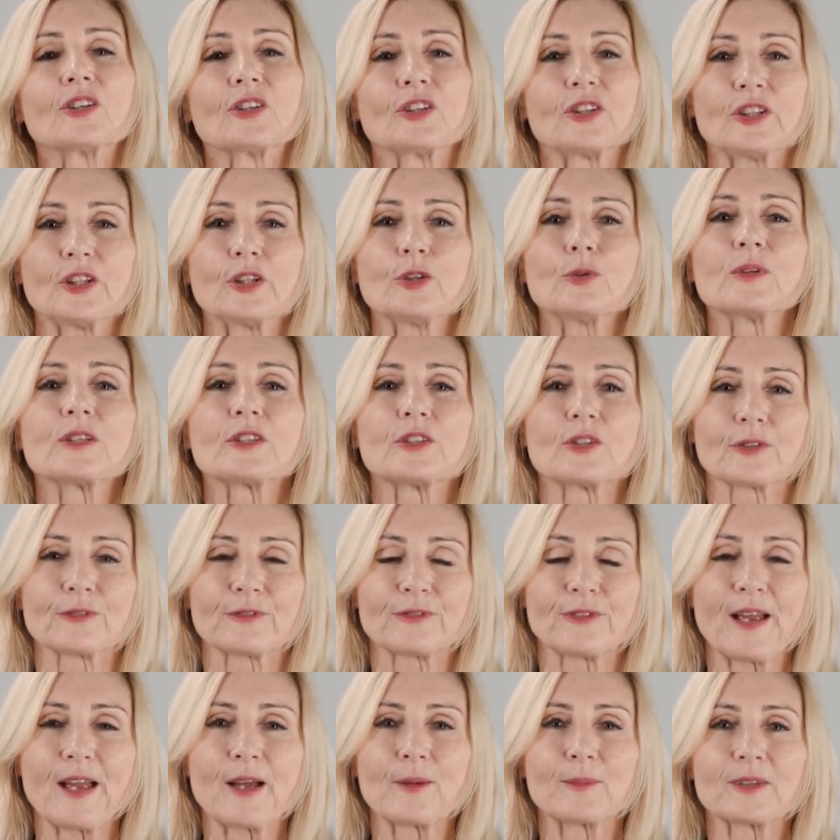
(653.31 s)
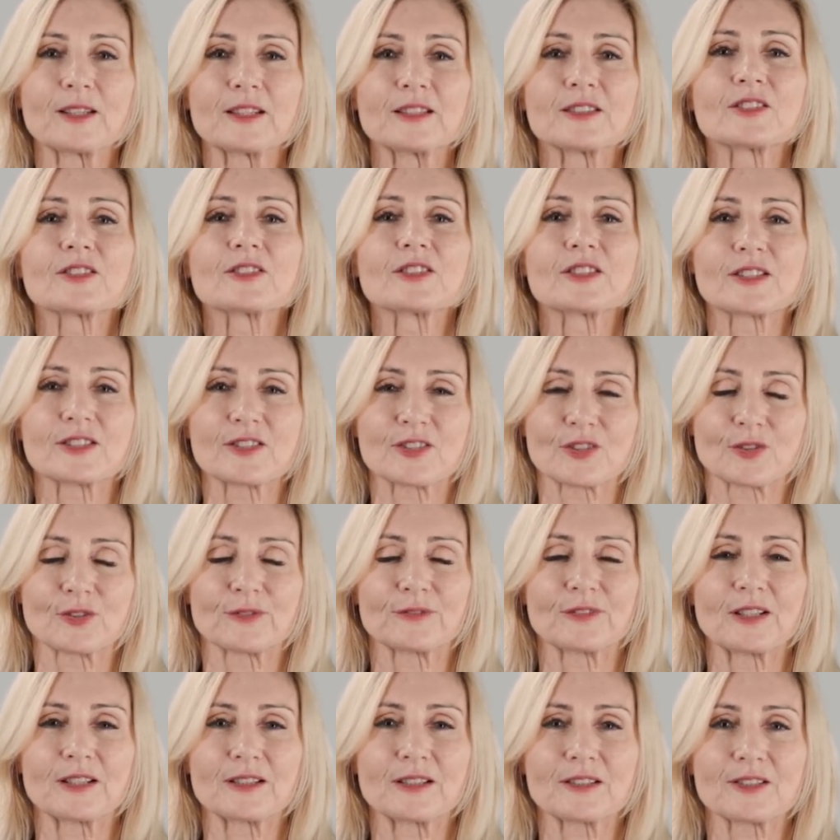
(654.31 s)
You and your family
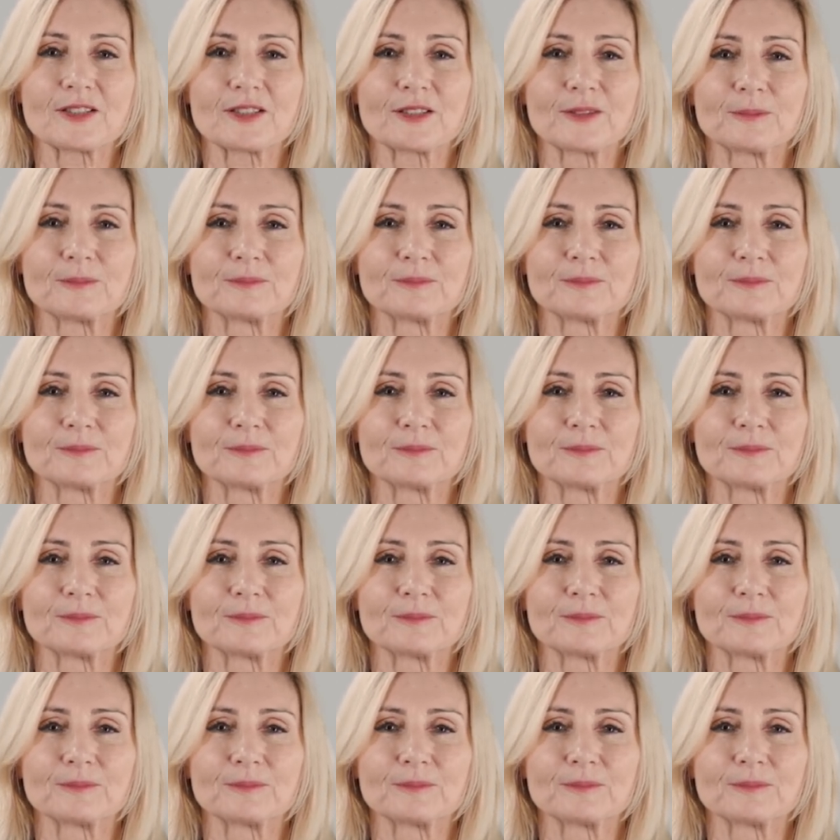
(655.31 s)
deserve it.